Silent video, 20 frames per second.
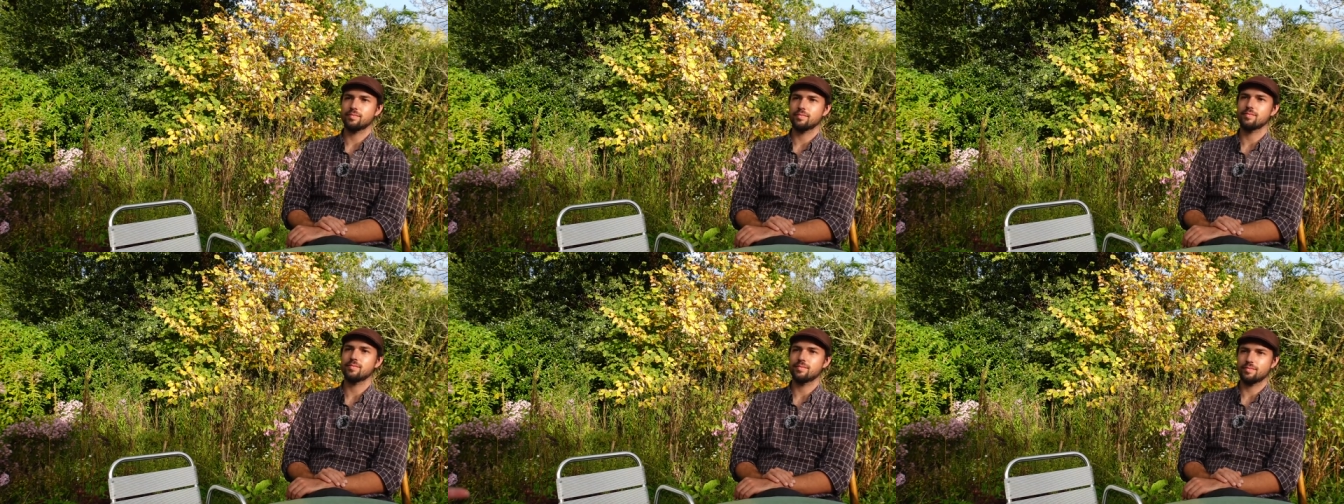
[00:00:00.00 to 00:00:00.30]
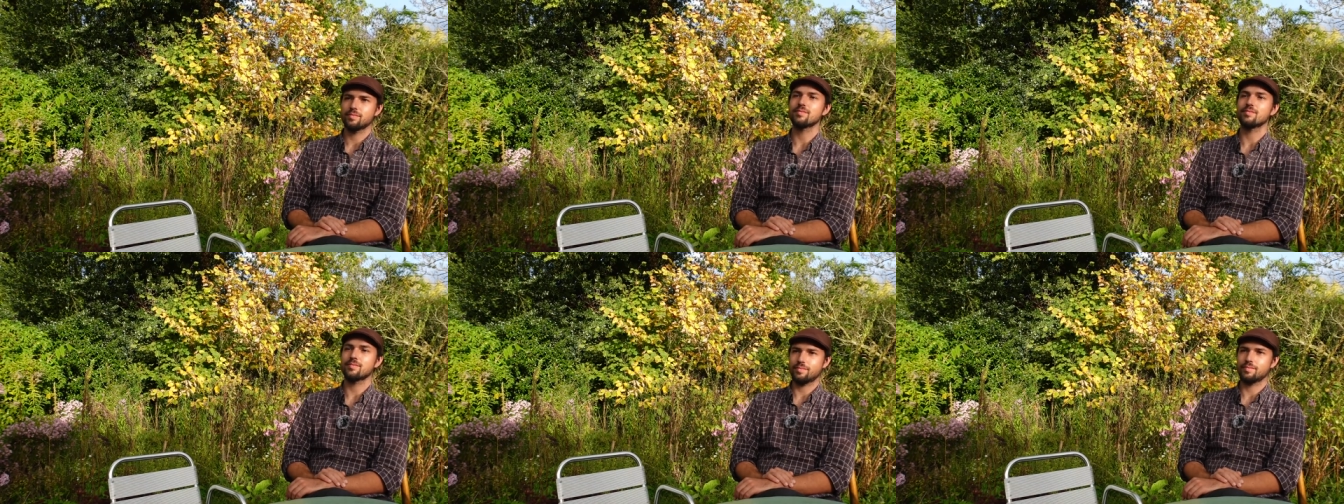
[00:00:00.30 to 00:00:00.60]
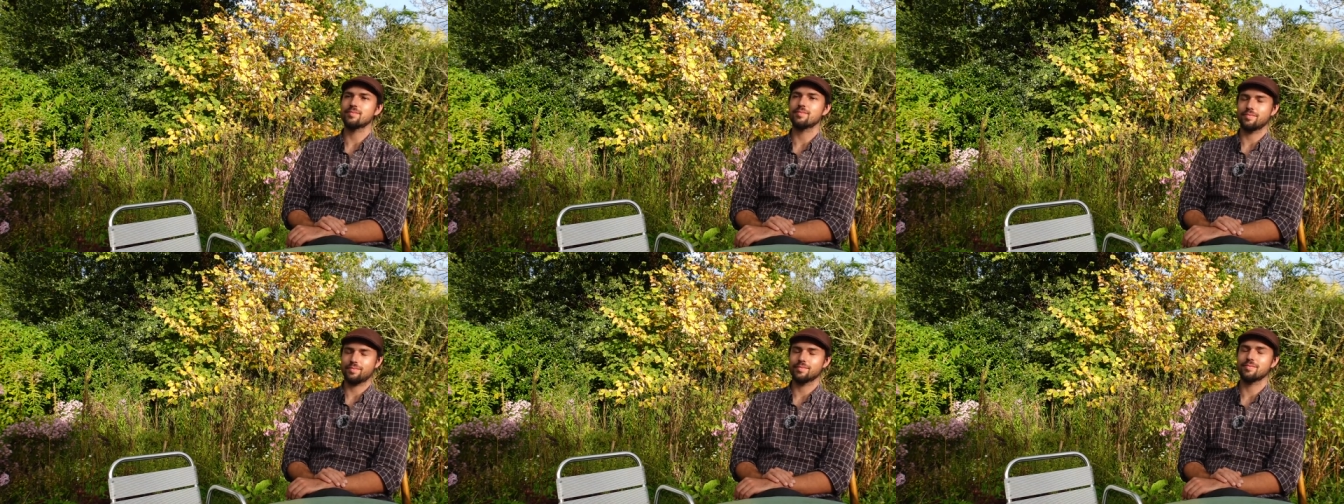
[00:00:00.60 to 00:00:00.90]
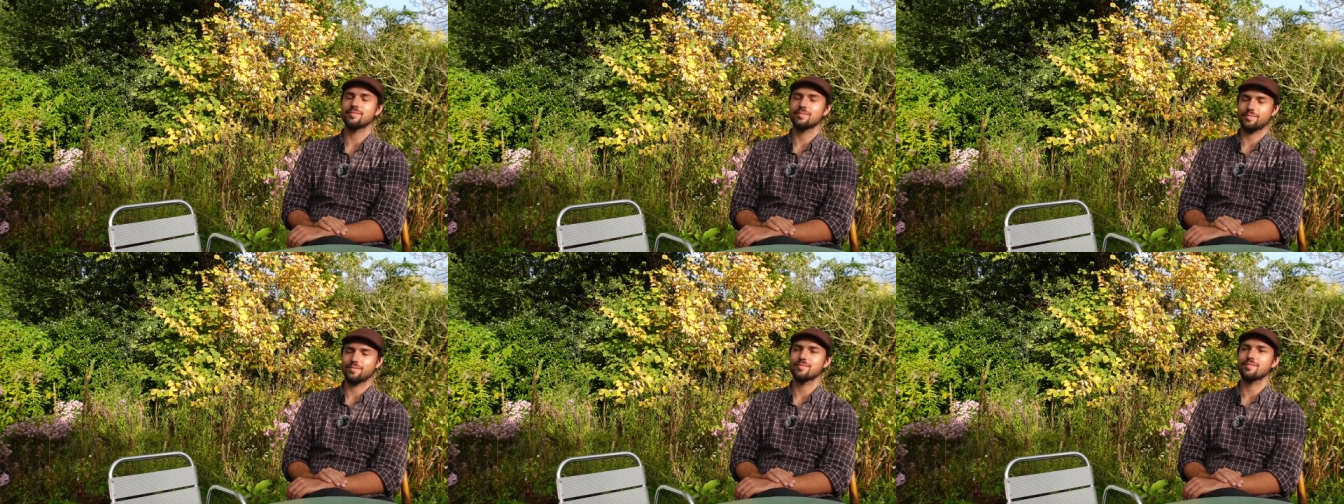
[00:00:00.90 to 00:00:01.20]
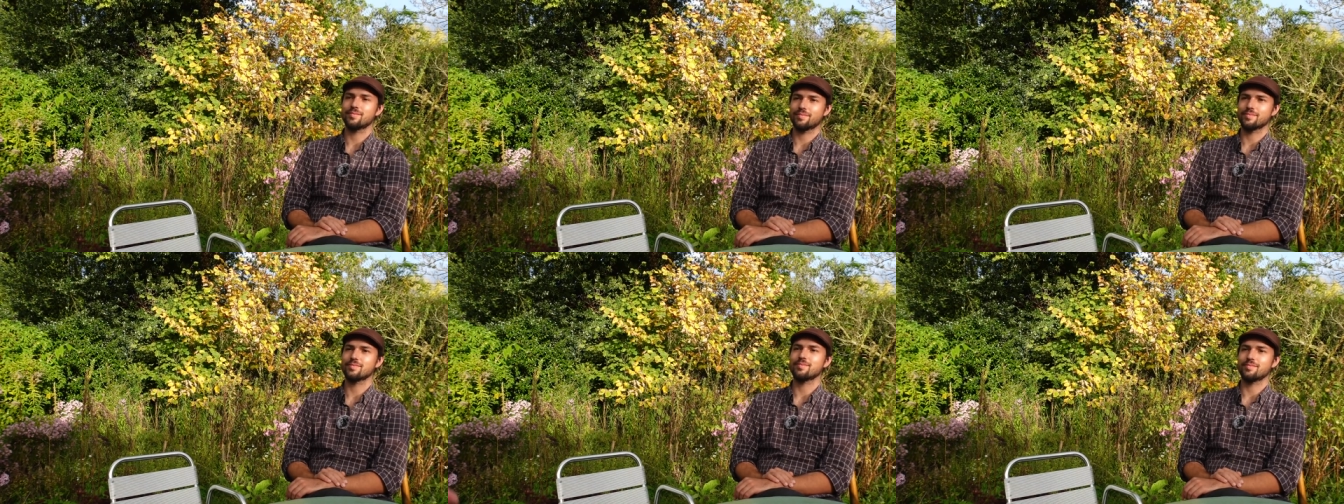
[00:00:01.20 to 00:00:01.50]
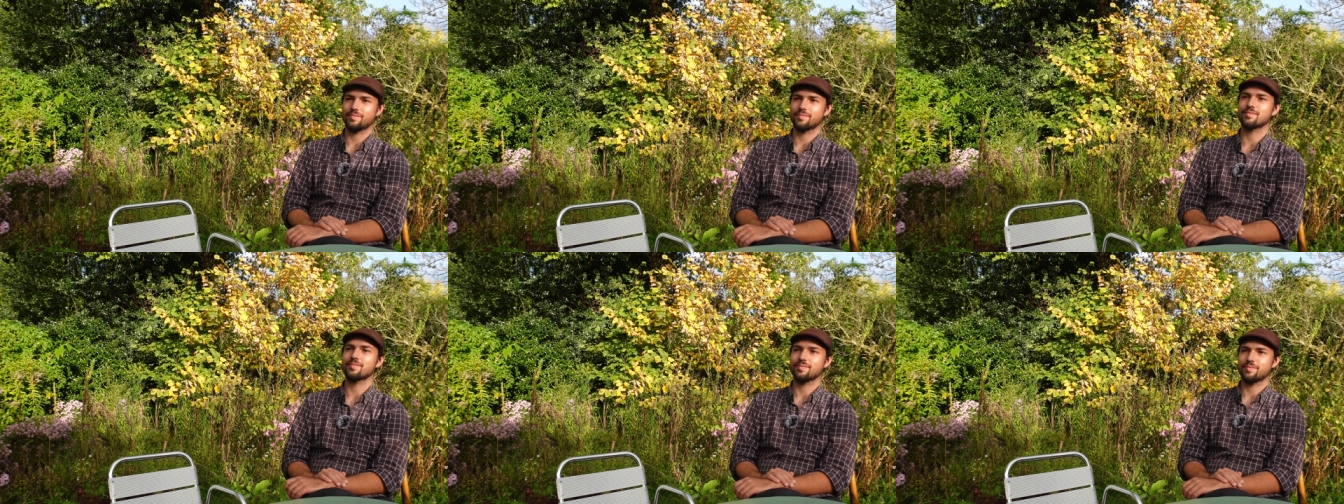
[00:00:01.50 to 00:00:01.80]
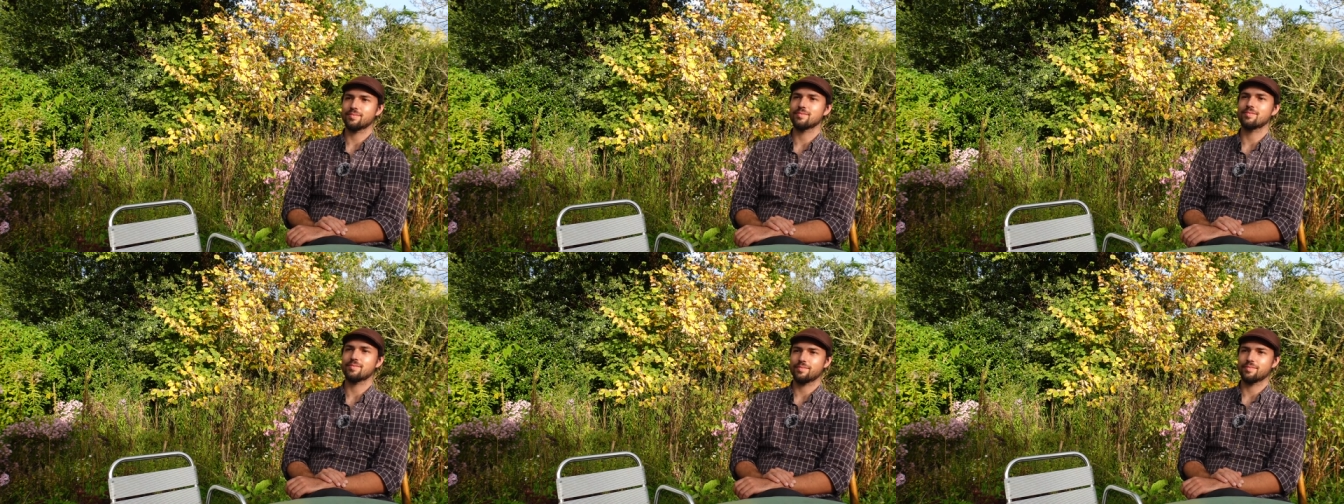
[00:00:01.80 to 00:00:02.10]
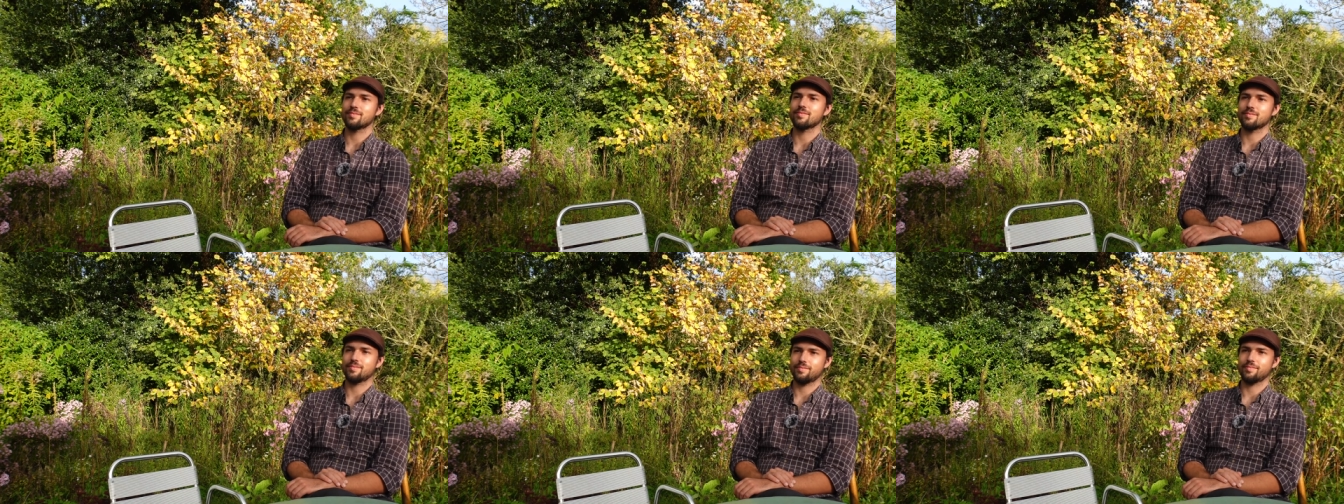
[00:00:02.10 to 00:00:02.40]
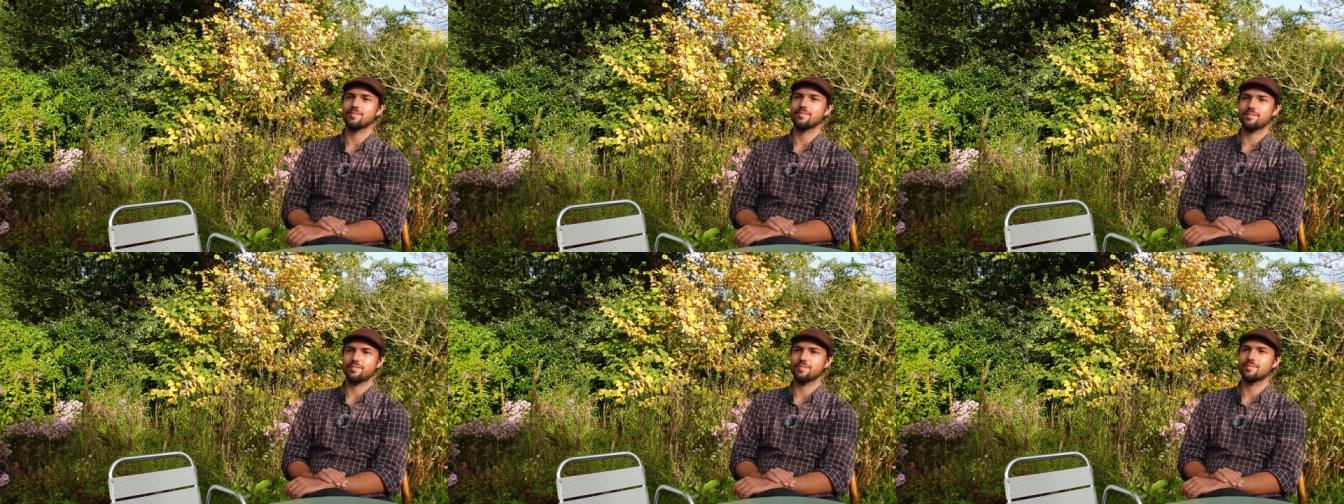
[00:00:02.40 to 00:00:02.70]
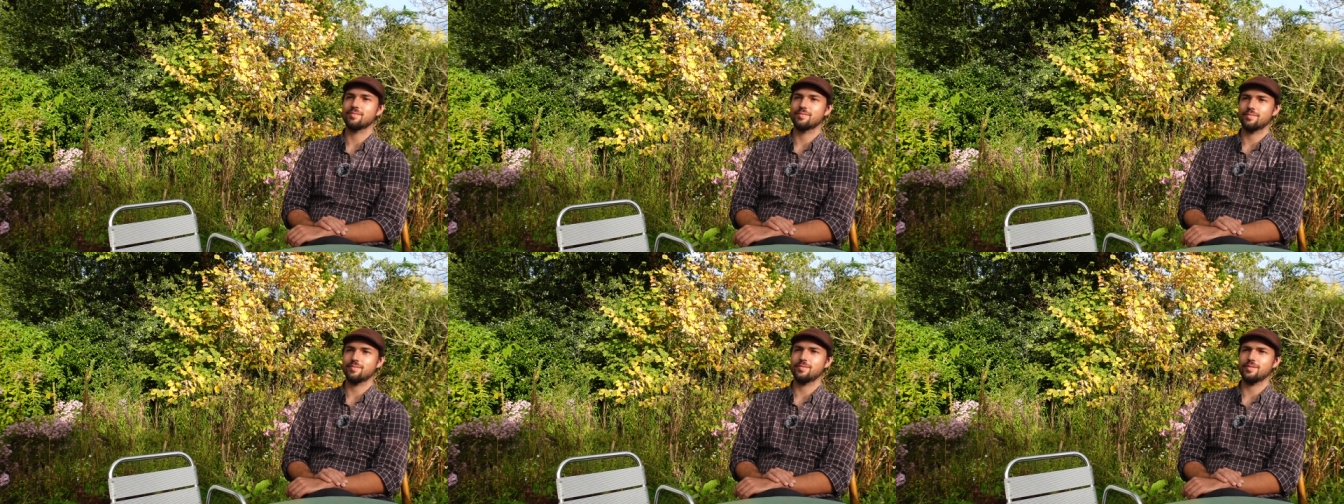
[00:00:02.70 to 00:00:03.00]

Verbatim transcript: and recycles water below the canopy.